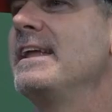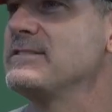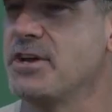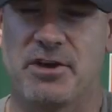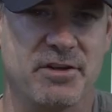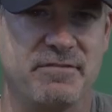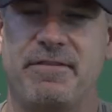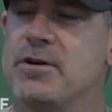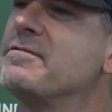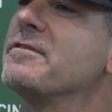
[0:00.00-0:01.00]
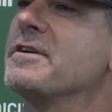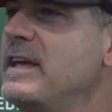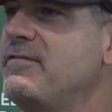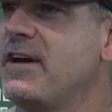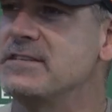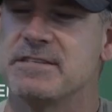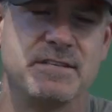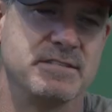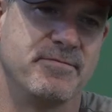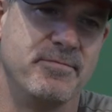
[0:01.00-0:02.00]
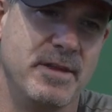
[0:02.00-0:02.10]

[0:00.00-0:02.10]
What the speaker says: He has a good feel for defenses. He's